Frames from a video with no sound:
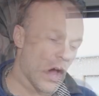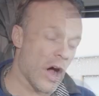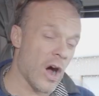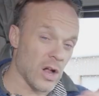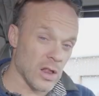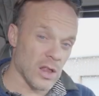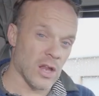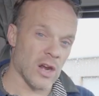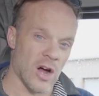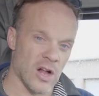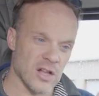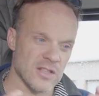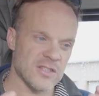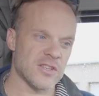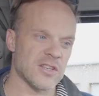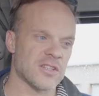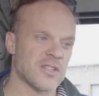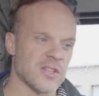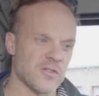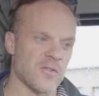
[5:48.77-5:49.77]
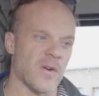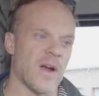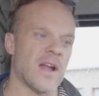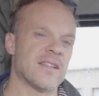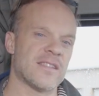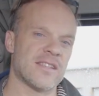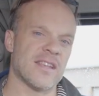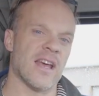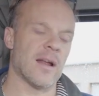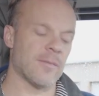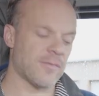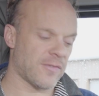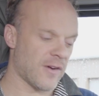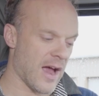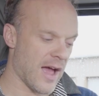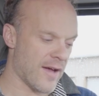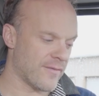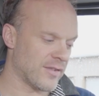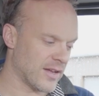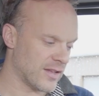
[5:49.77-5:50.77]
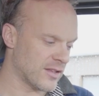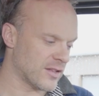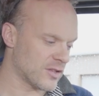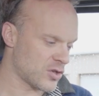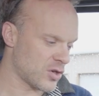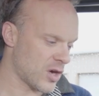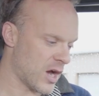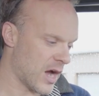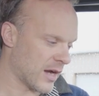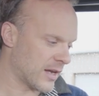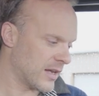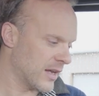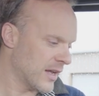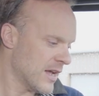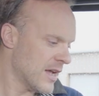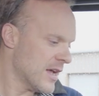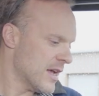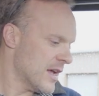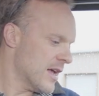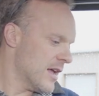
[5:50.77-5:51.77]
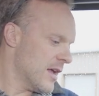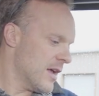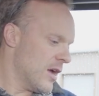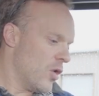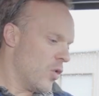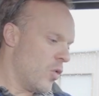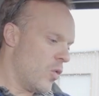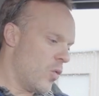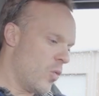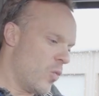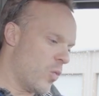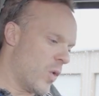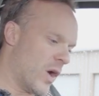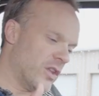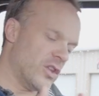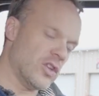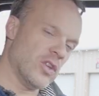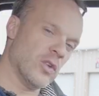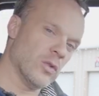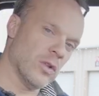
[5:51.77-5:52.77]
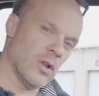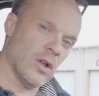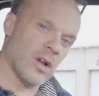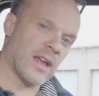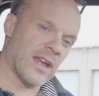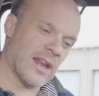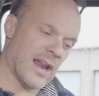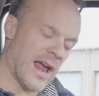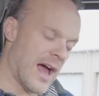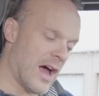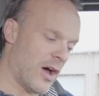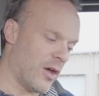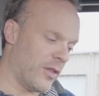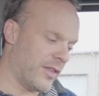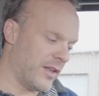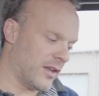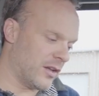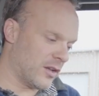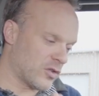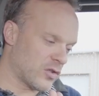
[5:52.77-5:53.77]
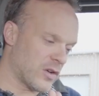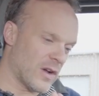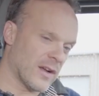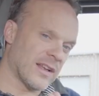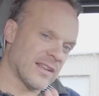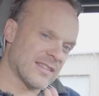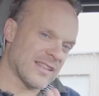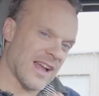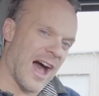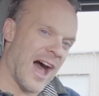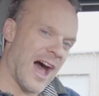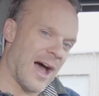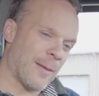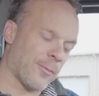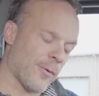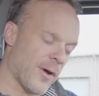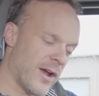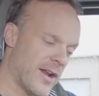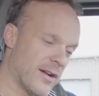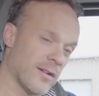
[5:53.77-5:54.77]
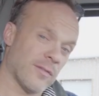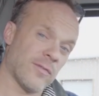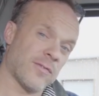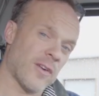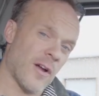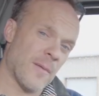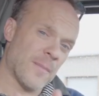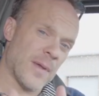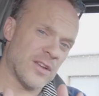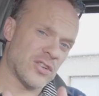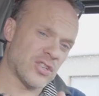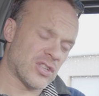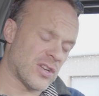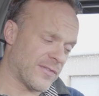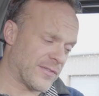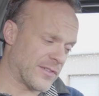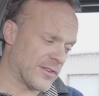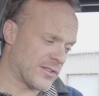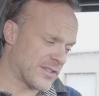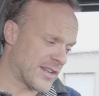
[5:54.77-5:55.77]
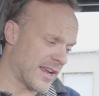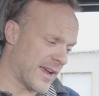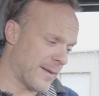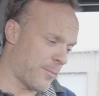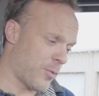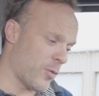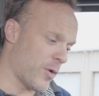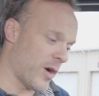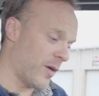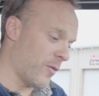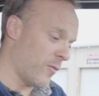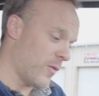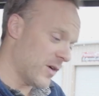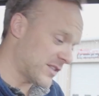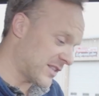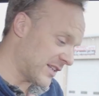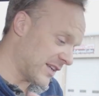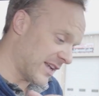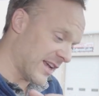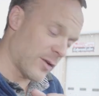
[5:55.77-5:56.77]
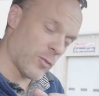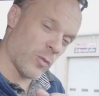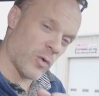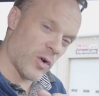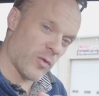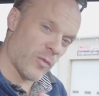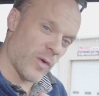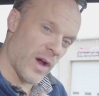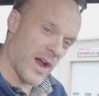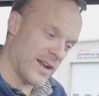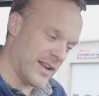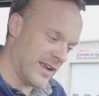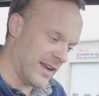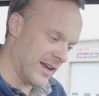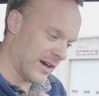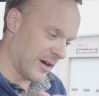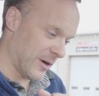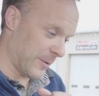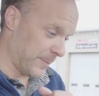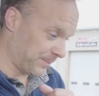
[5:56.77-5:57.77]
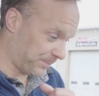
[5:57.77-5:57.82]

All in all, it's just a great setup for having in the truck. When you look at how the truck is operated from a shifter standpoint, once again, we're right here.